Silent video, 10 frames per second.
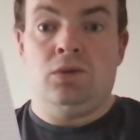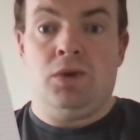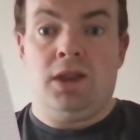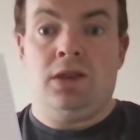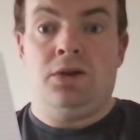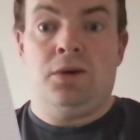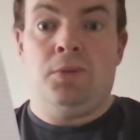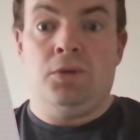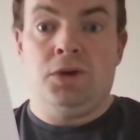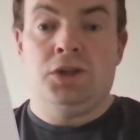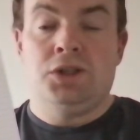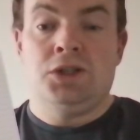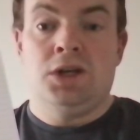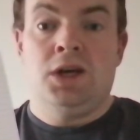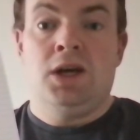with their
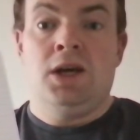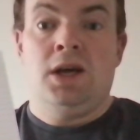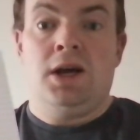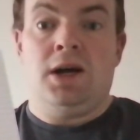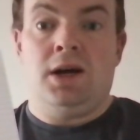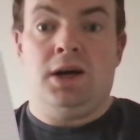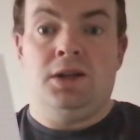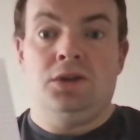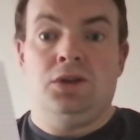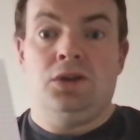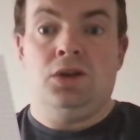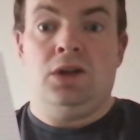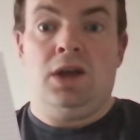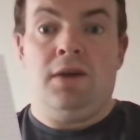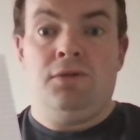opponents, and
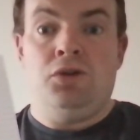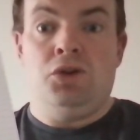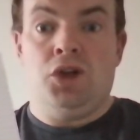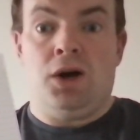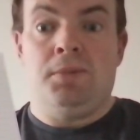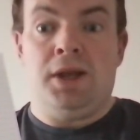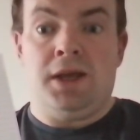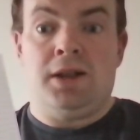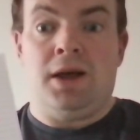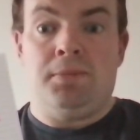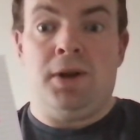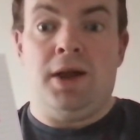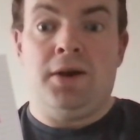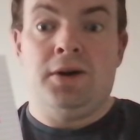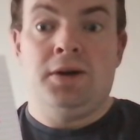if you dominate that
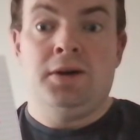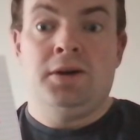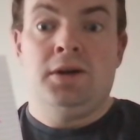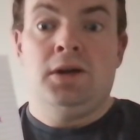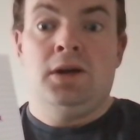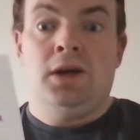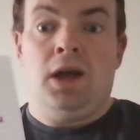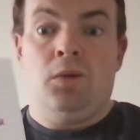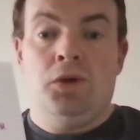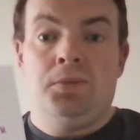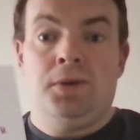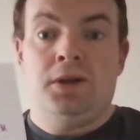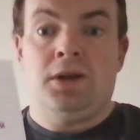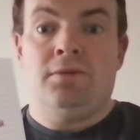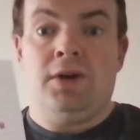player, it would have
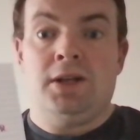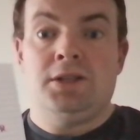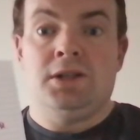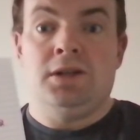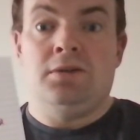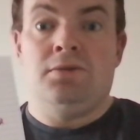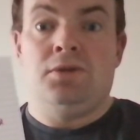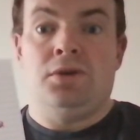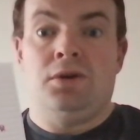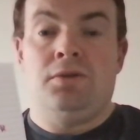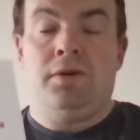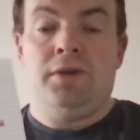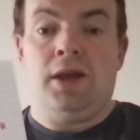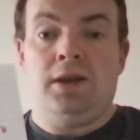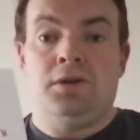been conventional for
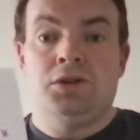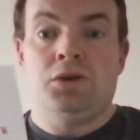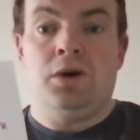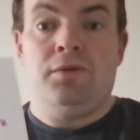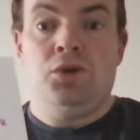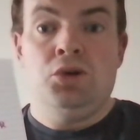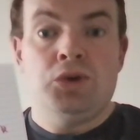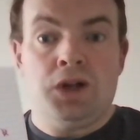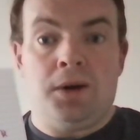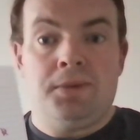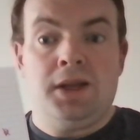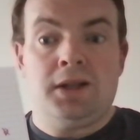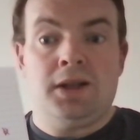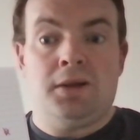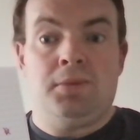15 years ago, if you were
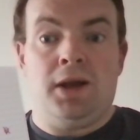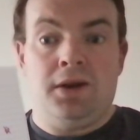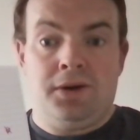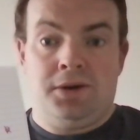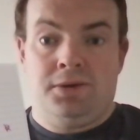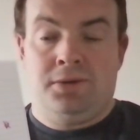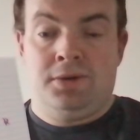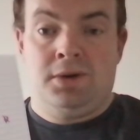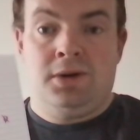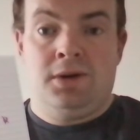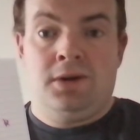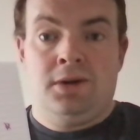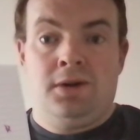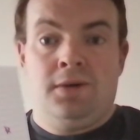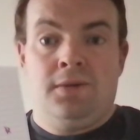dominating that player,
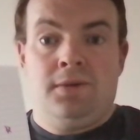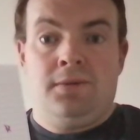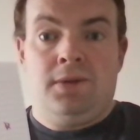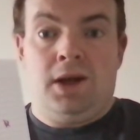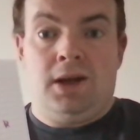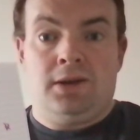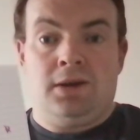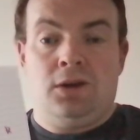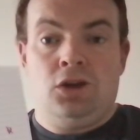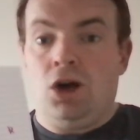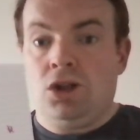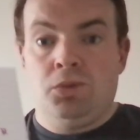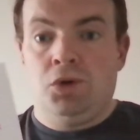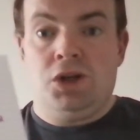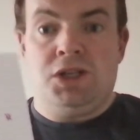that nothing
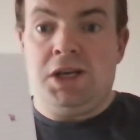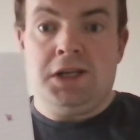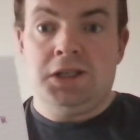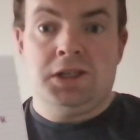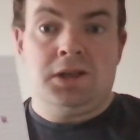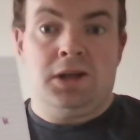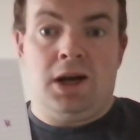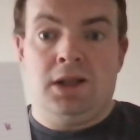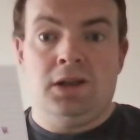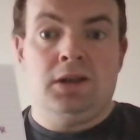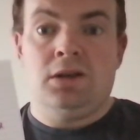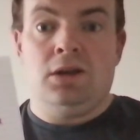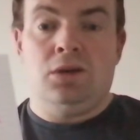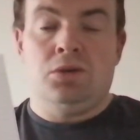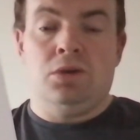would have changed. And
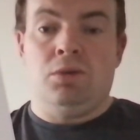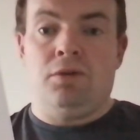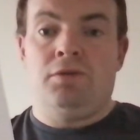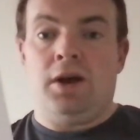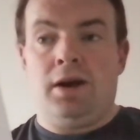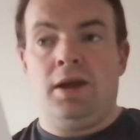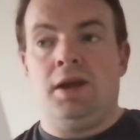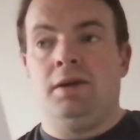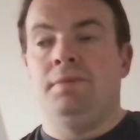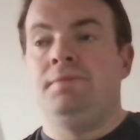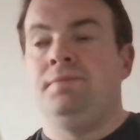they were the